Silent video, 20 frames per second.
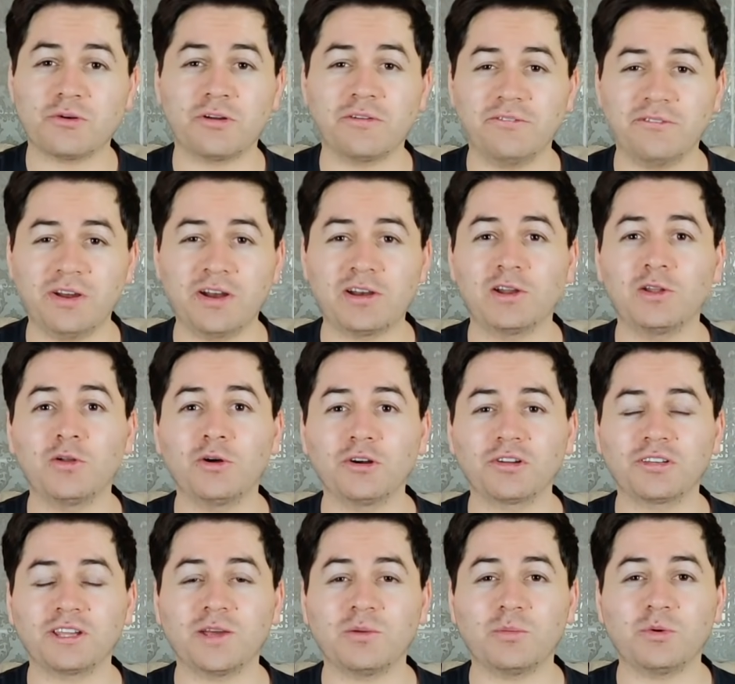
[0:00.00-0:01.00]
a very long
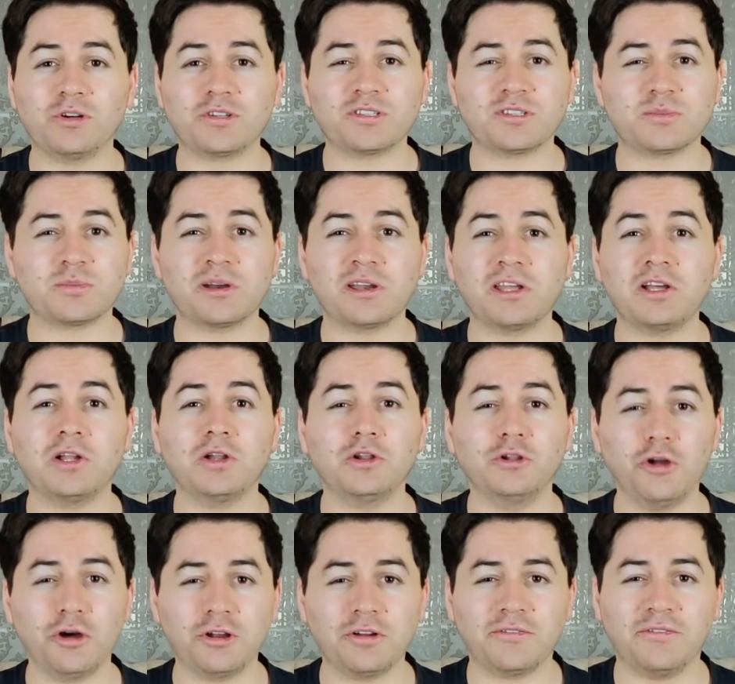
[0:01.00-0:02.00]
time was spreading a
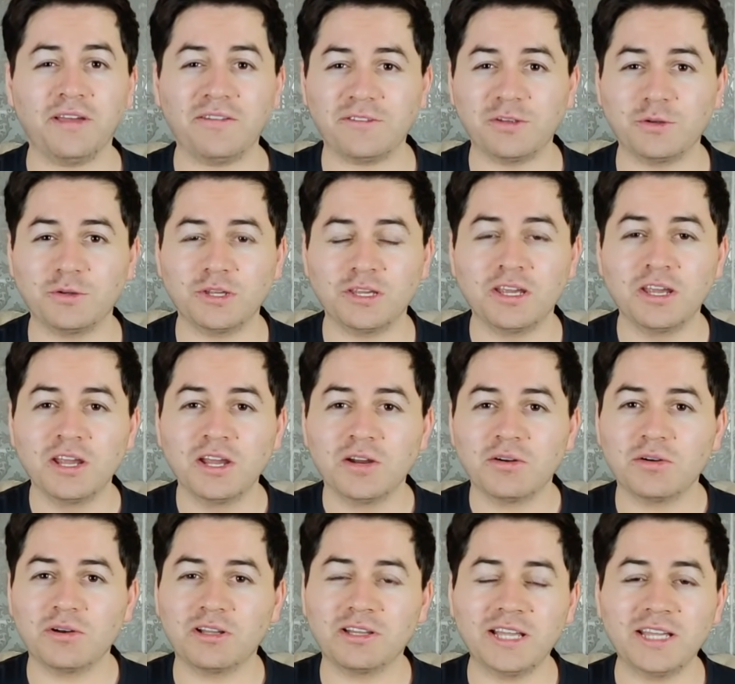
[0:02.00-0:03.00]
lot of FUD
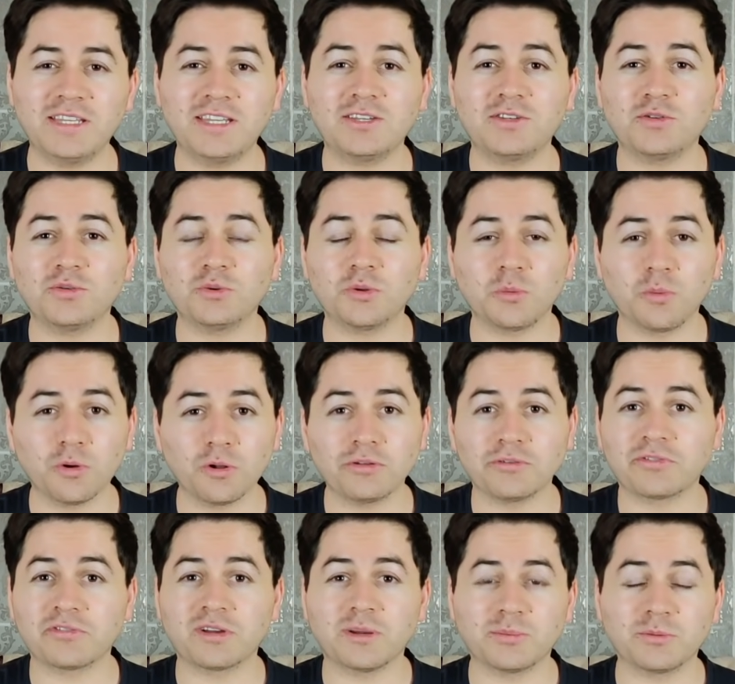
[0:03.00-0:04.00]
related to the world
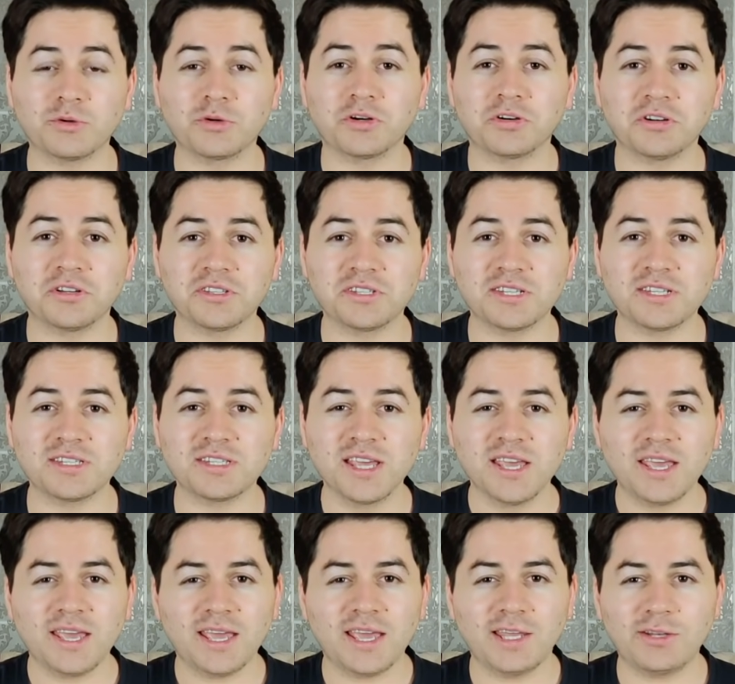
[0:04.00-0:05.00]
of cryptocurrencies.
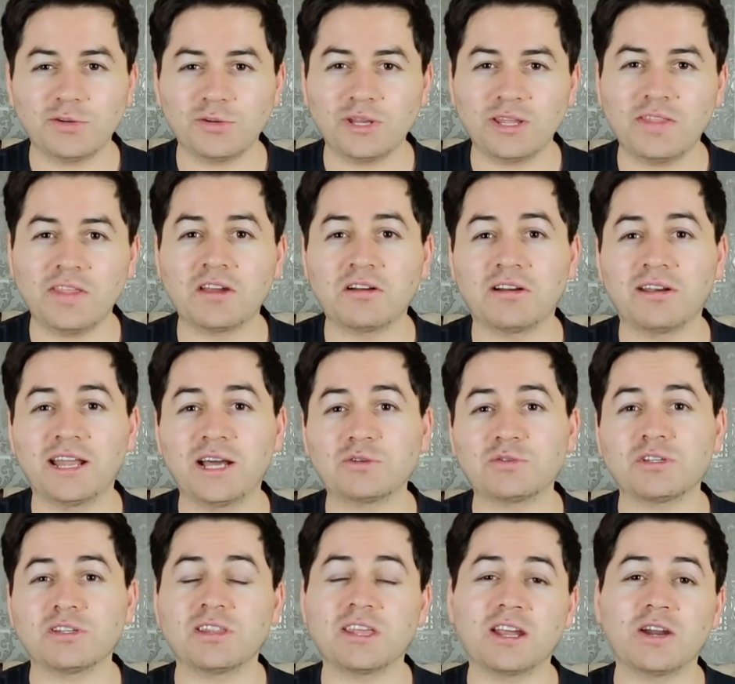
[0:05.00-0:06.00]
And today they are
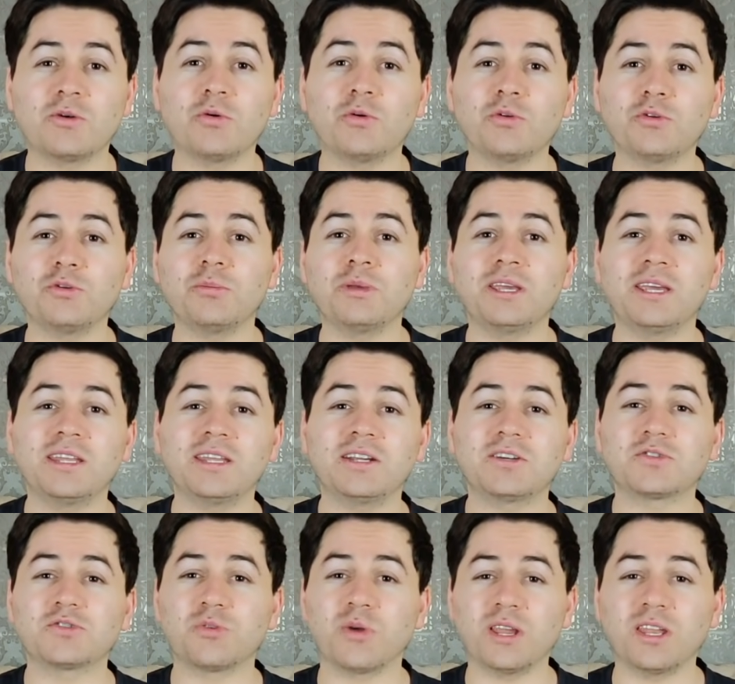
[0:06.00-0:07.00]
announced that they are going to begin
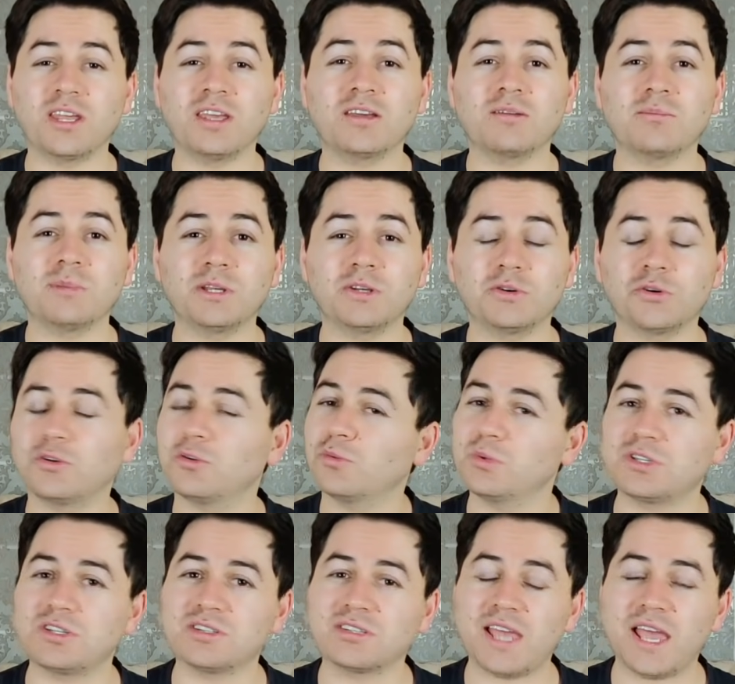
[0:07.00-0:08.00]
trading Bitcoin,
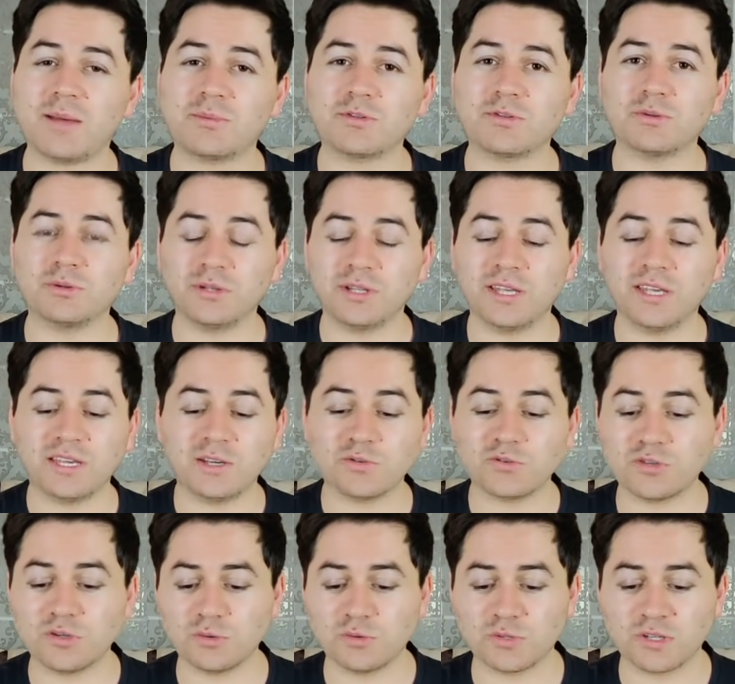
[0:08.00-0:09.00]
which is absolutely
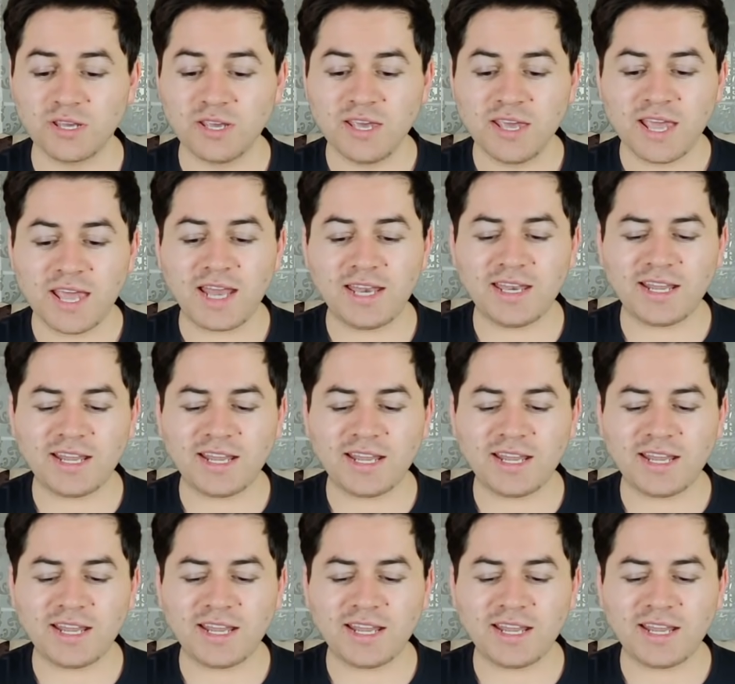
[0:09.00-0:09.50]
huge news. And